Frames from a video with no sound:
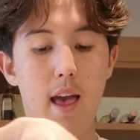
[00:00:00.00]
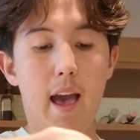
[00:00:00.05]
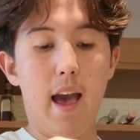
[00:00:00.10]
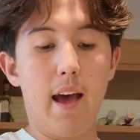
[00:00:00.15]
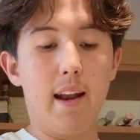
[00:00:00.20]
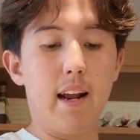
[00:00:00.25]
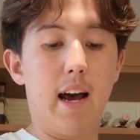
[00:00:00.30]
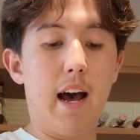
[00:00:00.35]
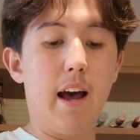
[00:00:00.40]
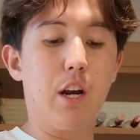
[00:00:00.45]

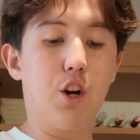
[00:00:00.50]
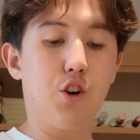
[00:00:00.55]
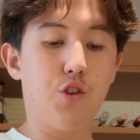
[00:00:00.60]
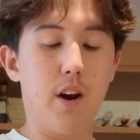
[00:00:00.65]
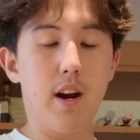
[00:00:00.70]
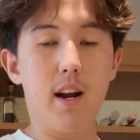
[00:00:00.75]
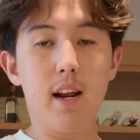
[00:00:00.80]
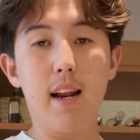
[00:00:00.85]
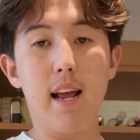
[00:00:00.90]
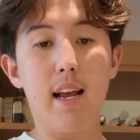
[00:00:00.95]
And I
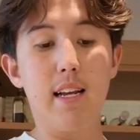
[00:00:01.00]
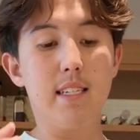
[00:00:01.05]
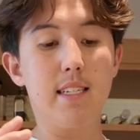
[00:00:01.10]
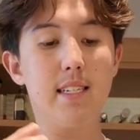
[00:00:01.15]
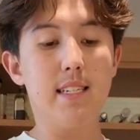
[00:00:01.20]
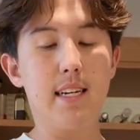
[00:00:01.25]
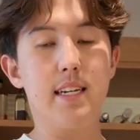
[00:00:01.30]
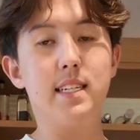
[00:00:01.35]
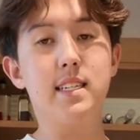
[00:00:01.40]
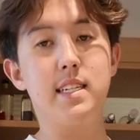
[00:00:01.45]
created a
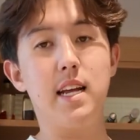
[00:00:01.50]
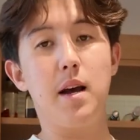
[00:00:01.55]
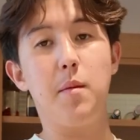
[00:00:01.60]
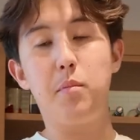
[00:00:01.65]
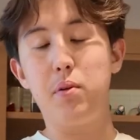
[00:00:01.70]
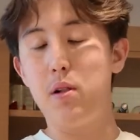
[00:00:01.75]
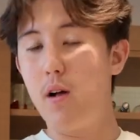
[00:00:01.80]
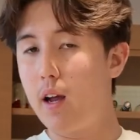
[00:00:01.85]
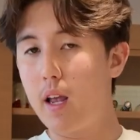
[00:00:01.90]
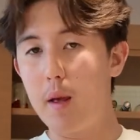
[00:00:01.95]

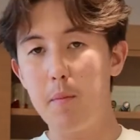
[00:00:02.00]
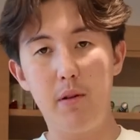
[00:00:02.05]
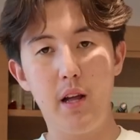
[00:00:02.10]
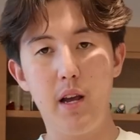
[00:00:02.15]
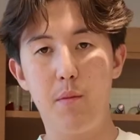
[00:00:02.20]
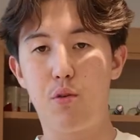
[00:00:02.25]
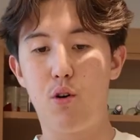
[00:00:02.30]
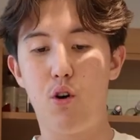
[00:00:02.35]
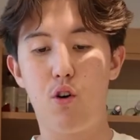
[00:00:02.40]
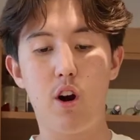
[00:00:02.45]
6-step plug and
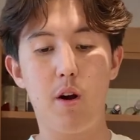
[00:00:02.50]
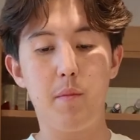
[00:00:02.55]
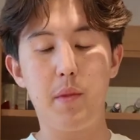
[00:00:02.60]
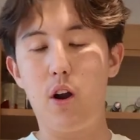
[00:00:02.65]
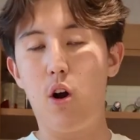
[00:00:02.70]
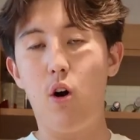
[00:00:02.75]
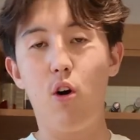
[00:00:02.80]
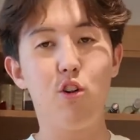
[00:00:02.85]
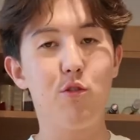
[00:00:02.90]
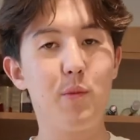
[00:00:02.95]
play program
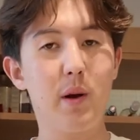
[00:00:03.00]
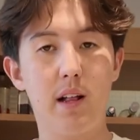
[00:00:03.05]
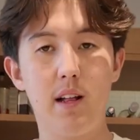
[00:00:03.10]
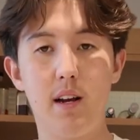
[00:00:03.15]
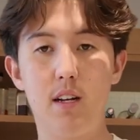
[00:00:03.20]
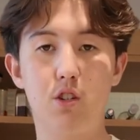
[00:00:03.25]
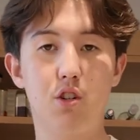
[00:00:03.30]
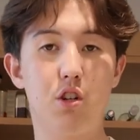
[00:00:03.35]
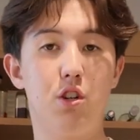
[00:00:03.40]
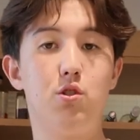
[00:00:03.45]
that all of my
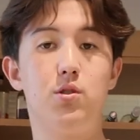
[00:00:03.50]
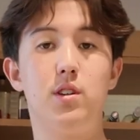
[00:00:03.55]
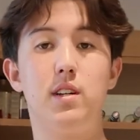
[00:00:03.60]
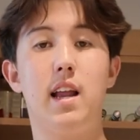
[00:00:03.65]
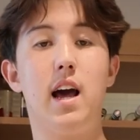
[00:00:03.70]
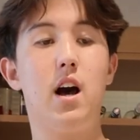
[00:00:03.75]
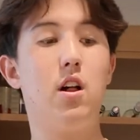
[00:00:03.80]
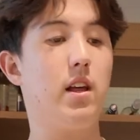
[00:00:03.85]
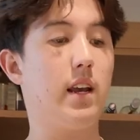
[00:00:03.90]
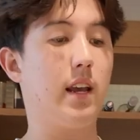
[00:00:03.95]
clients are using
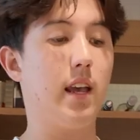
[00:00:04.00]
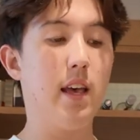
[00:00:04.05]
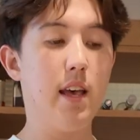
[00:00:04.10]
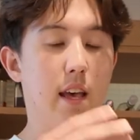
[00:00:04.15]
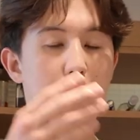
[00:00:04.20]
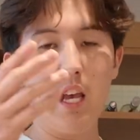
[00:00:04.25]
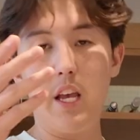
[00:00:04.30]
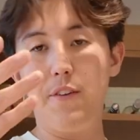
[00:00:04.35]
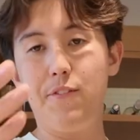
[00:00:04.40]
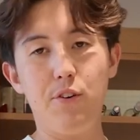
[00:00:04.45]
now. Like,
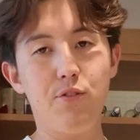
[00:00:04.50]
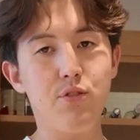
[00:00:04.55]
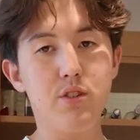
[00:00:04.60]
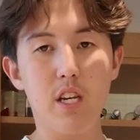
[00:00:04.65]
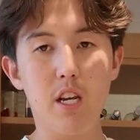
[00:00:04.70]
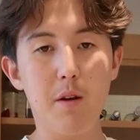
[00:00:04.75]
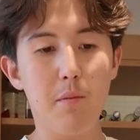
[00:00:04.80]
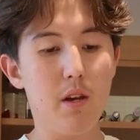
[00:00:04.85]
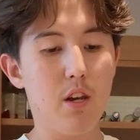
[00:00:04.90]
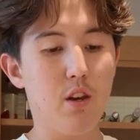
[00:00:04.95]
if you've
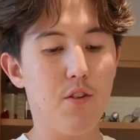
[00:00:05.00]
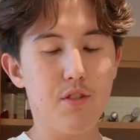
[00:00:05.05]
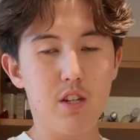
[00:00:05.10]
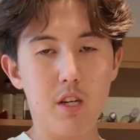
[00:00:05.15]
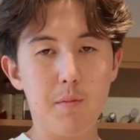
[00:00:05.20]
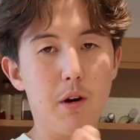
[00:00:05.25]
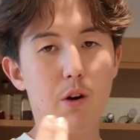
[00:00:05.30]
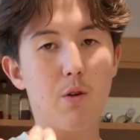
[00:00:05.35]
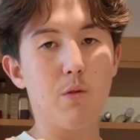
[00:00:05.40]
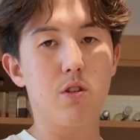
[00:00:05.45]
seen me, you've
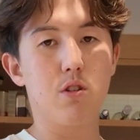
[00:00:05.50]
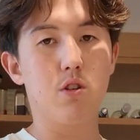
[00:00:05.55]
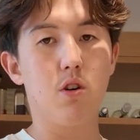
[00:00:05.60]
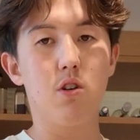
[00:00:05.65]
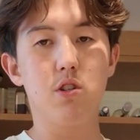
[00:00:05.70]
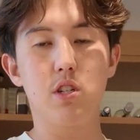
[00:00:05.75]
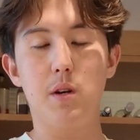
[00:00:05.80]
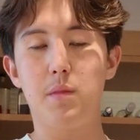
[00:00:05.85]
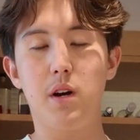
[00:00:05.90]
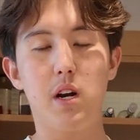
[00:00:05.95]
seen my
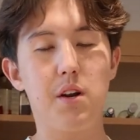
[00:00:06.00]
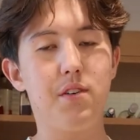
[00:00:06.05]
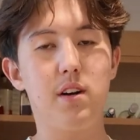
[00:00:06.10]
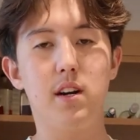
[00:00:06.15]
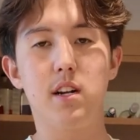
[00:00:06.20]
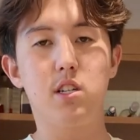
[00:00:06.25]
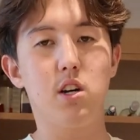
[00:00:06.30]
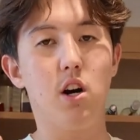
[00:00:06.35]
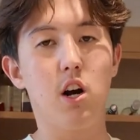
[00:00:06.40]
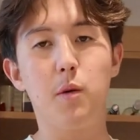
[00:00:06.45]
results. I'm not even
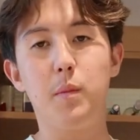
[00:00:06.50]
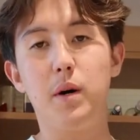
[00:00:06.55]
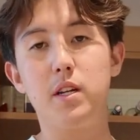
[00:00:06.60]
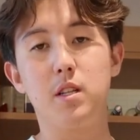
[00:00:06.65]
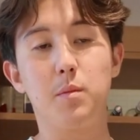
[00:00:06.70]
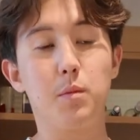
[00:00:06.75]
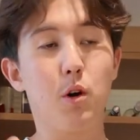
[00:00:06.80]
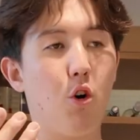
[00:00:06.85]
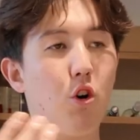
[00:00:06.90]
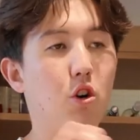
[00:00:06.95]
gonna talk
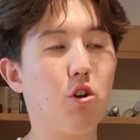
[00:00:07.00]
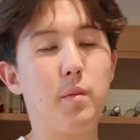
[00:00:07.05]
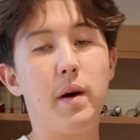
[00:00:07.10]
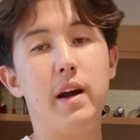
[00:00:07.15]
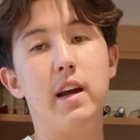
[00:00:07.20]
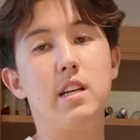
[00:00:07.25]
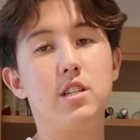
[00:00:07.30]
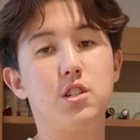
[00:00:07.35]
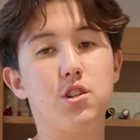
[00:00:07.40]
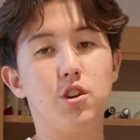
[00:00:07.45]
about them. Go to
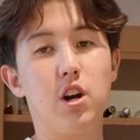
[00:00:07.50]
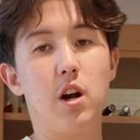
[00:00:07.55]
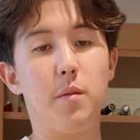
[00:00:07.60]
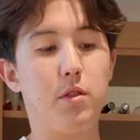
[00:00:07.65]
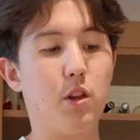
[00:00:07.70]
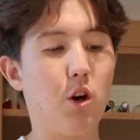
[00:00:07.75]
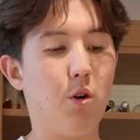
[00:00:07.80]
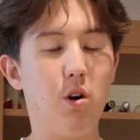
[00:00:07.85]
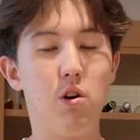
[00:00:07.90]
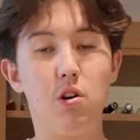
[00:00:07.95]
my
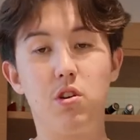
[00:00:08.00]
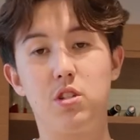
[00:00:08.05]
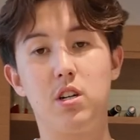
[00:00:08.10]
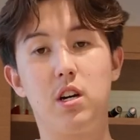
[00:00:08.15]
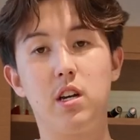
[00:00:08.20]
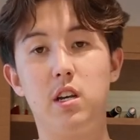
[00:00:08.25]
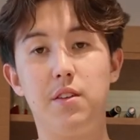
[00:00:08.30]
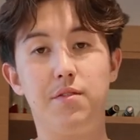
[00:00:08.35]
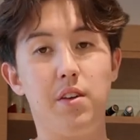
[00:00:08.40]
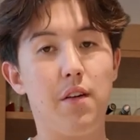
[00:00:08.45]
Instagram, Noah
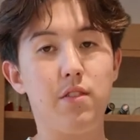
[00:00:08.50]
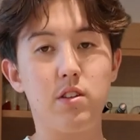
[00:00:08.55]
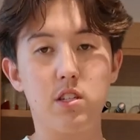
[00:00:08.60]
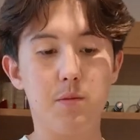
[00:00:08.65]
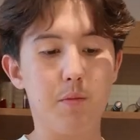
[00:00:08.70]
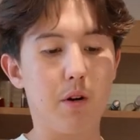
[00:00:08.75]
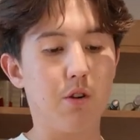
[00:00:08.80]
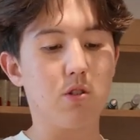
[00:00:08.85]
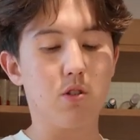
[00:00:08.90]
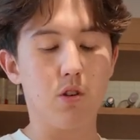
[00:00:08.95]
Okazaki, if you haven't
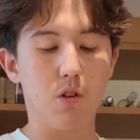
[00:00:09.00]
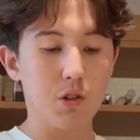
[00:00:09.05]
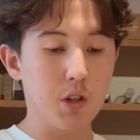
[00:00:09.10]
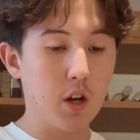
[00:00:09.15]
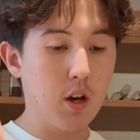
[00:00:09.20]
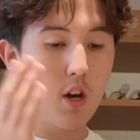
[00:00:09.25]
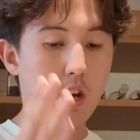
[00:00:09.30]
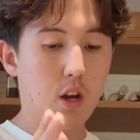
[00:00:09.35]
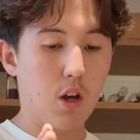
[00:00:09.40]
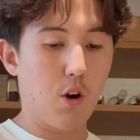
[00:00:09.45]
seen my results.
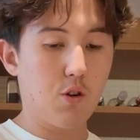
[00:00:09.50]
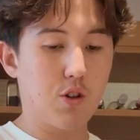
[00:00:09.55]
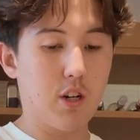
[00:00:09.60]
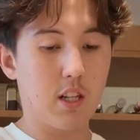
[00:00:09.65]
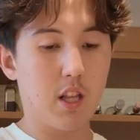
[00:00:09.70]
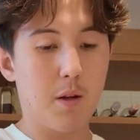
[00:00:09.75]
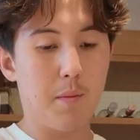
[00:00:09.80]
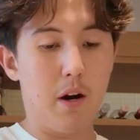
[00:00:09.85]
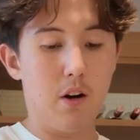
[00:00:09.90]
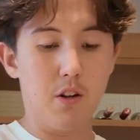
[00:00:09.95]
Go
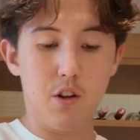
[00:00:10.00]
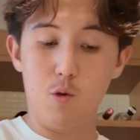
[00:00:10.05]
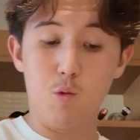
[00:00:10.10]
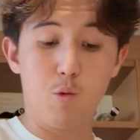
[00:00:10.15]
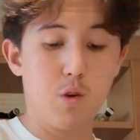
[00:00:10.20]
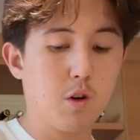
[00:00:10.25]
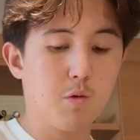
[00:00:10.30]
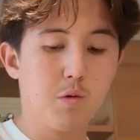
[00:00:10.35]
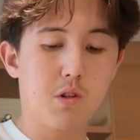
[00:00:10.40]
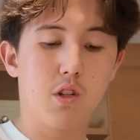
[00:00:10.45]
check them out. They're
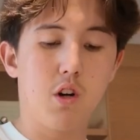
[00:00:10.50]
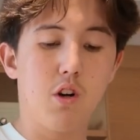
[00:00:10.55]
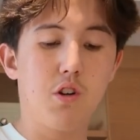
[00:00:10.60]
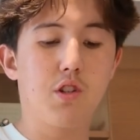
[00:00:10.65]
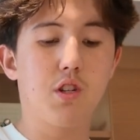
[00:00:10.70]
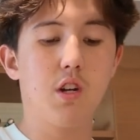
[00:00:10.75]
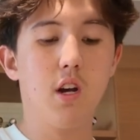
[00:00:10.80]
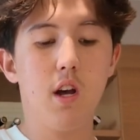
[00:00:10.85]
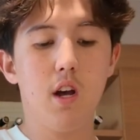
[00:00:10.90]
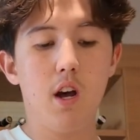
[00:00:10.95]
real
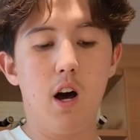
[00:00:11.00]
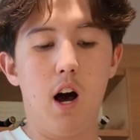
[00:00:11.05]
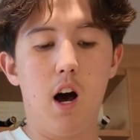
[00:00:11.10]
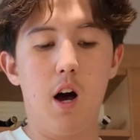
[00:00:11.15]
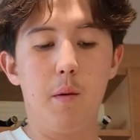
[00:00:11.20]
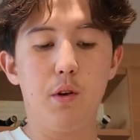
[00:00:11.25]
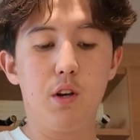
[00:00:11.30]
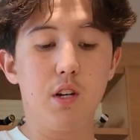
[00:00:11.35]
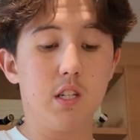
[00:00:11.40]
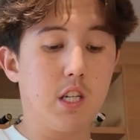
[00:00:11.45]
results.
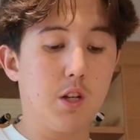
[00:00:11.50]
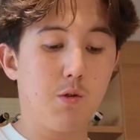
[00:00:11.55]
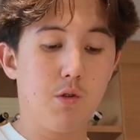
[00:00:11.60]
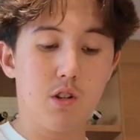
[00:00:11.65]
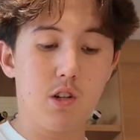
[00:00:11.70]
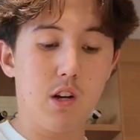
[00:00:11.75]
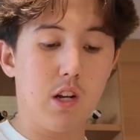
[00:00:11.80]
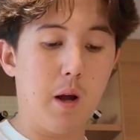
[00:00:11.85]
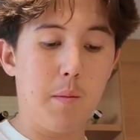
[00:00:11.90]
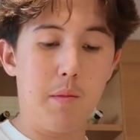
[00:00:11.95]
You can see the
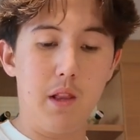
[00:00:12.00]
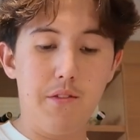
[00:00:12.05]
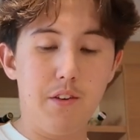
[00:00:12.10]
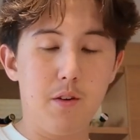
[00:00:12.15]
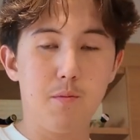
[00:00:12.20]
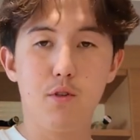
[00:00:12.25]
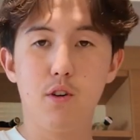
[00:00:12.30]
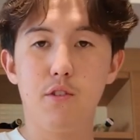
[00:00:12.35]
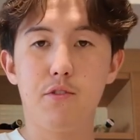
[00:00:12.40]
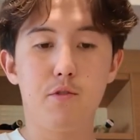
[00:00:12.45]
result. I'm
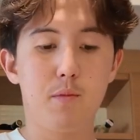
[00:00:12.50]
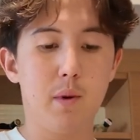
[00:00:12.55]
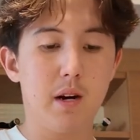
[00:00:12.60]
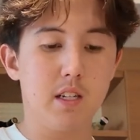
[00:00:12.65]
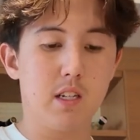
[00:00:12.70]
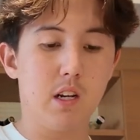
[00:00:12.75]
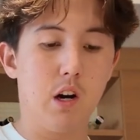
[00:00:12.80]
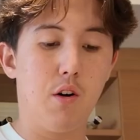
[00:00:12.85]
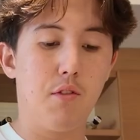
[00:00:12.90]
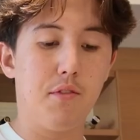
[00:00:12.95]
living proof for
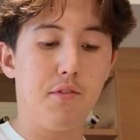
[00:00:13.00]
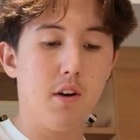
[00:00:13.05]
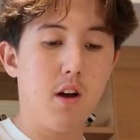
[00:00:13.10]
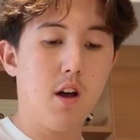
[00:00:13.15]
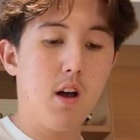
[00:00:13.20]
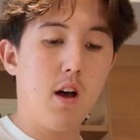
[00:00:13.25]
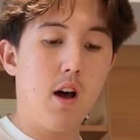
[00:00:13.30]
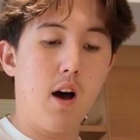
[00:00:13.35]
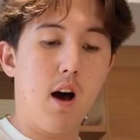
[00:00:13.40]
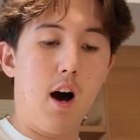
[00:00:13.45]
myself
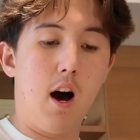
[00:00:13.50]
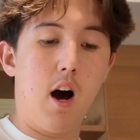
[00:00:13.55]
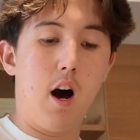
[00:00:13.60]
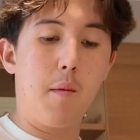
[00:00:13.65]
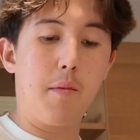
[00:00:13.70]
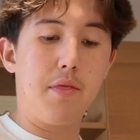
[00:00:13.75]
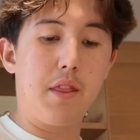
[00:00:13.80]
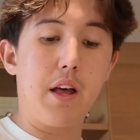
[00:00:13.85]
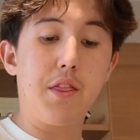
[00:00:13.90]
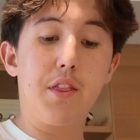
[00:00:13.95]

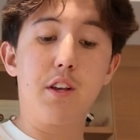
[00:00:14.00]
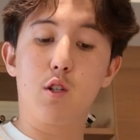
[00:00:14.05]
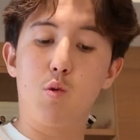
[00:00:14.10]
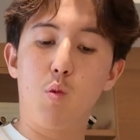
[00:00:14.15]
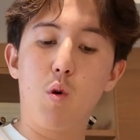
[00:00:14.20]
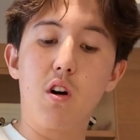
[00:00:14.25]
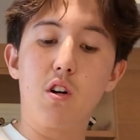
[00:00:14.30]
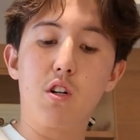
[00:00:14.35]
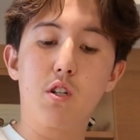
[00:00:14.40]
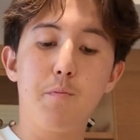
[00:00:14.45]
that this
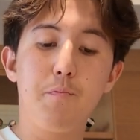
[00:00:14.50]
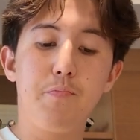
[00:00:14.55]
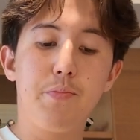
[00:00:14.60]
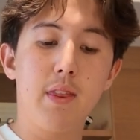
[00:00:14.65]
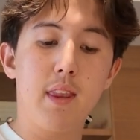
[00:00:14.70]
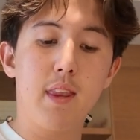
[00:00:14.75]
works.